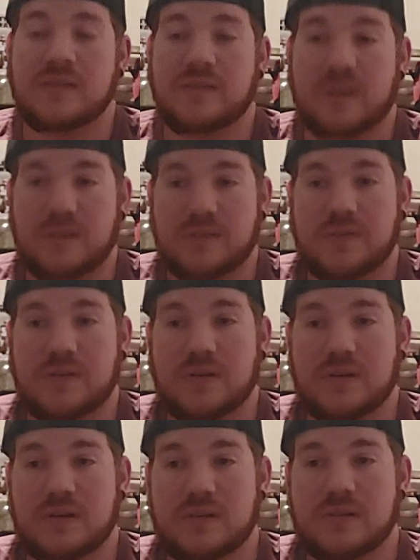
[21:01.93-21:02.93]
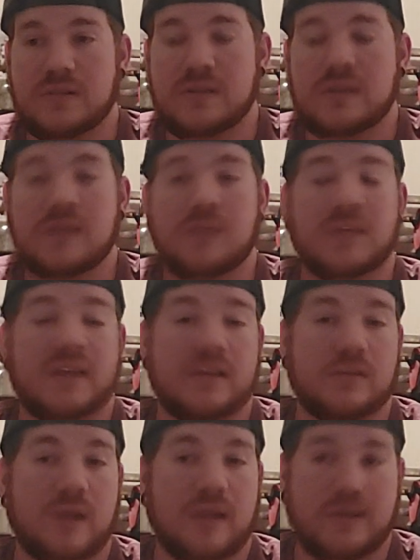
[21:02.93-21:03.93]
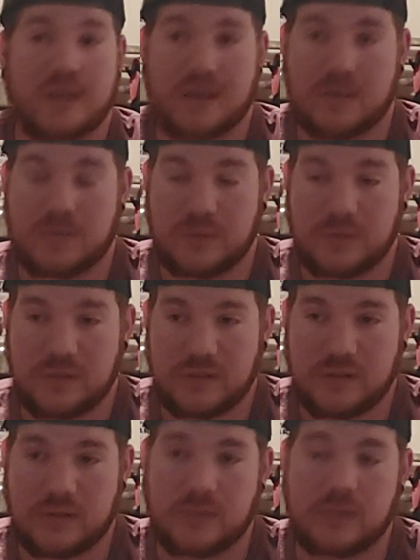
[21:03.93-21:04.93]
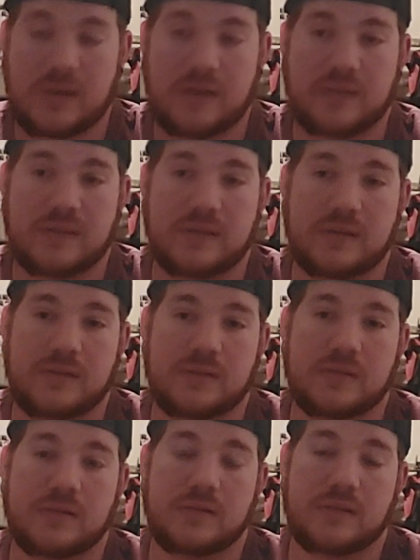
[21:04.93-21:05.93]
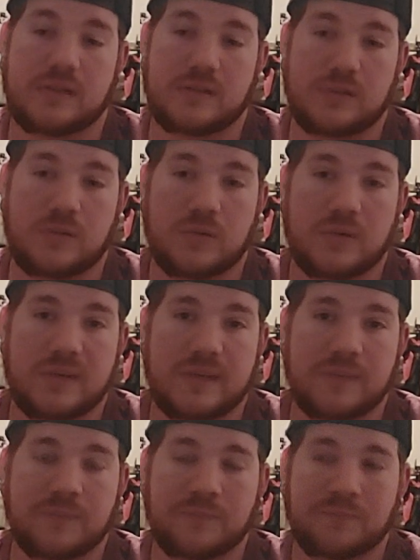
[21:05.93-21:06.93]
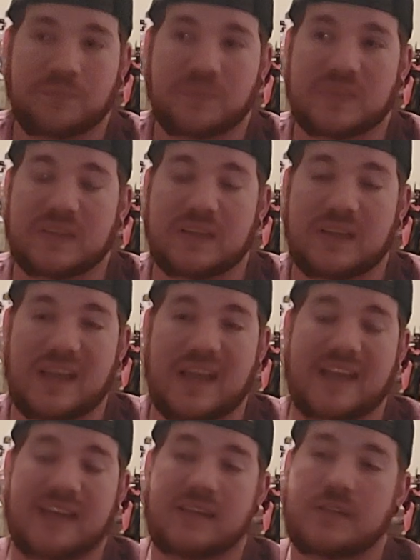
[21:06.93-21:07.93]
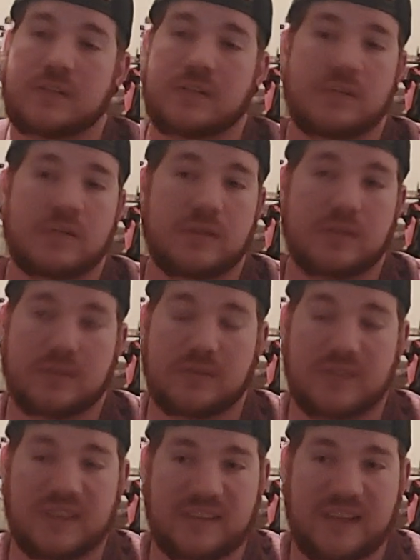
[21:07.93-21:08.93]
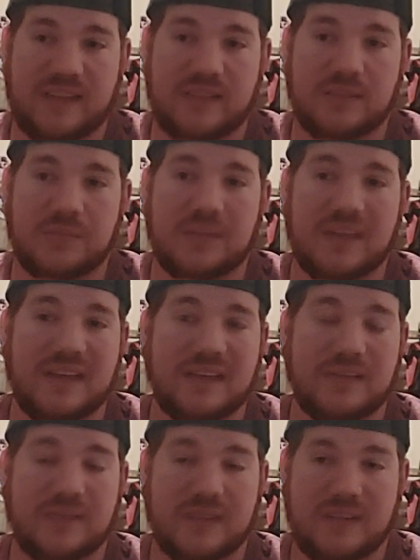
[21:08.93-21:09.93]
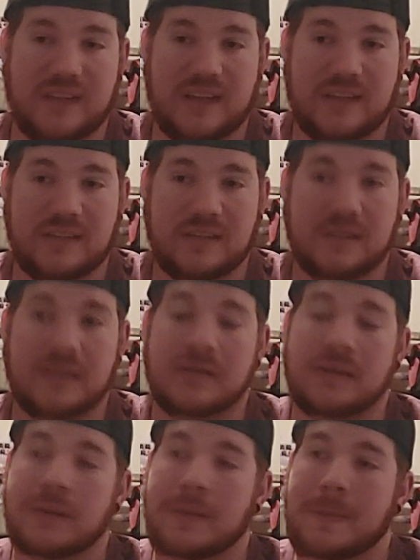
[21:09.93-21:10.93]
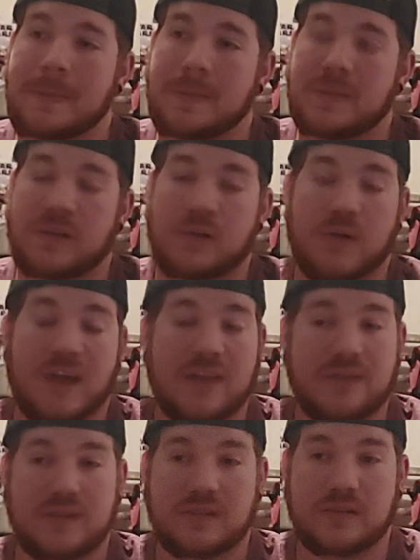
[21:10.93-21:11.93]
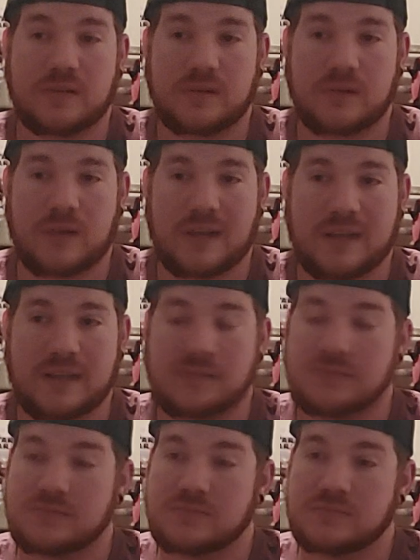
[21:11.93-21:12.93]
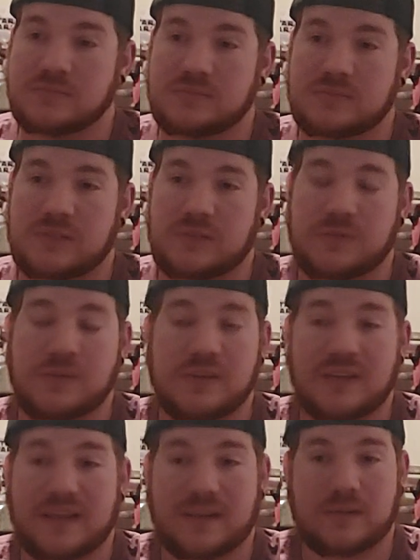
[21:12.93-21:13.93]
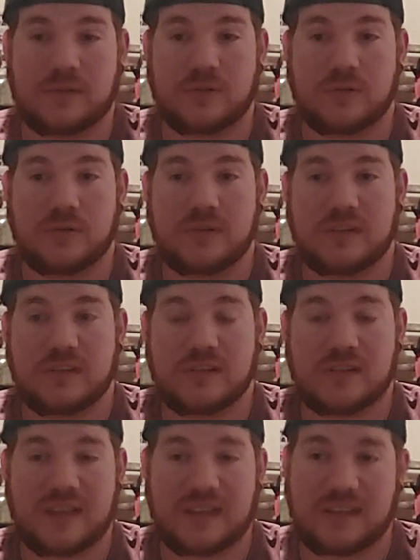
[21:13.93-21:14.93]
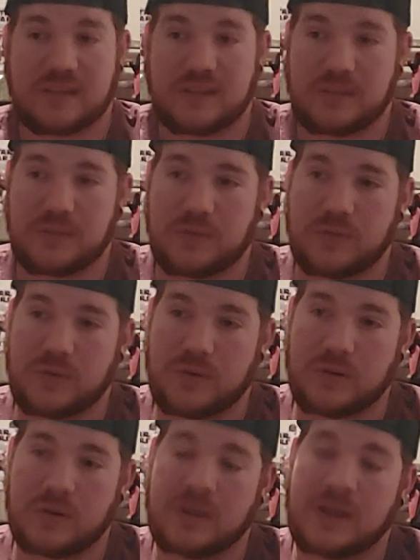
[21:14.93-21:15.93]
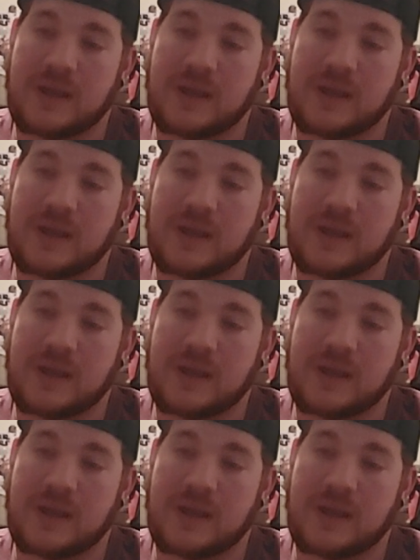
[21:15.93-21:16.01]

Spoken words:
very fun. You play as Ryu Hayabusa throughout the story, and it just looks fantastic, plays fantastic. The graphics look great. You feel like a true ninja, like I said before,